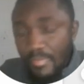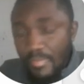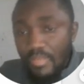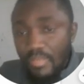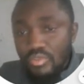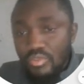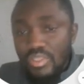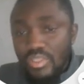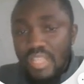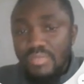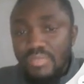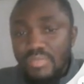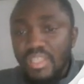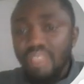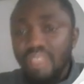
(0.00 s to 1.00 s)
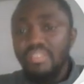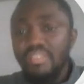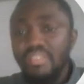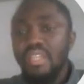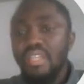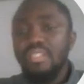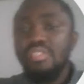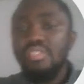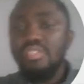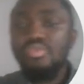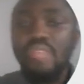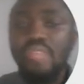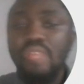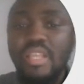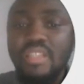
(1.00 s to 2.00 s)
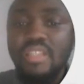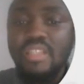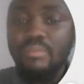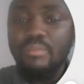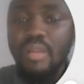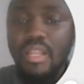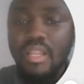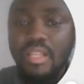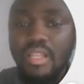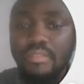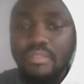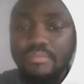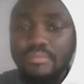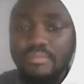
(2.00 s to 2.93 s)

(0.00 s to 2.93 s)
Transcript: So it has been given that these two lines are parallel.